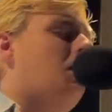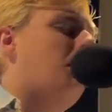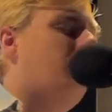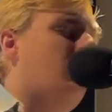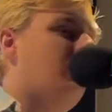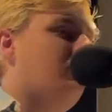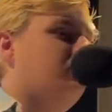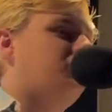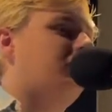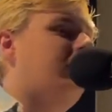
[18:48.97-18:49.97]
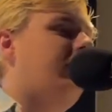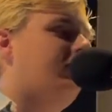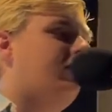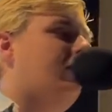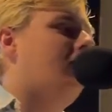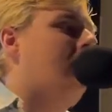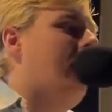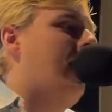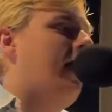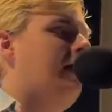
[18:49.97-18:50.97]
pulling the trigger.
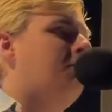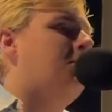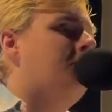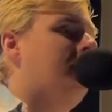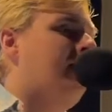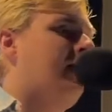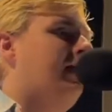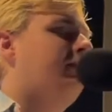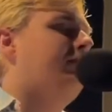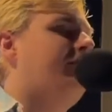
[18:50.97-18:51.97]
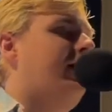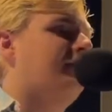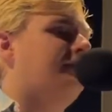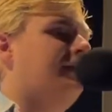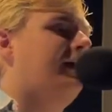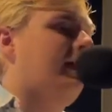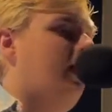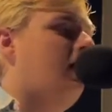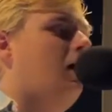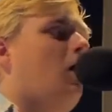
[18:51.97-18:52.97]
I'm infected
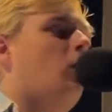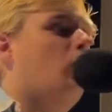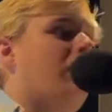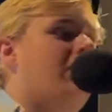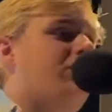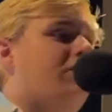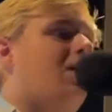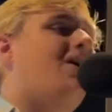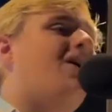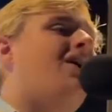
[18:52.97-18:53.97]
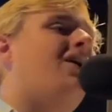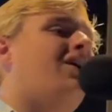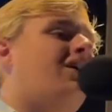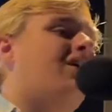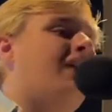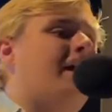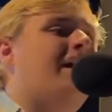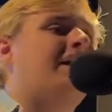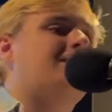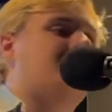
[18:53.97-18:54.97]
with your hate.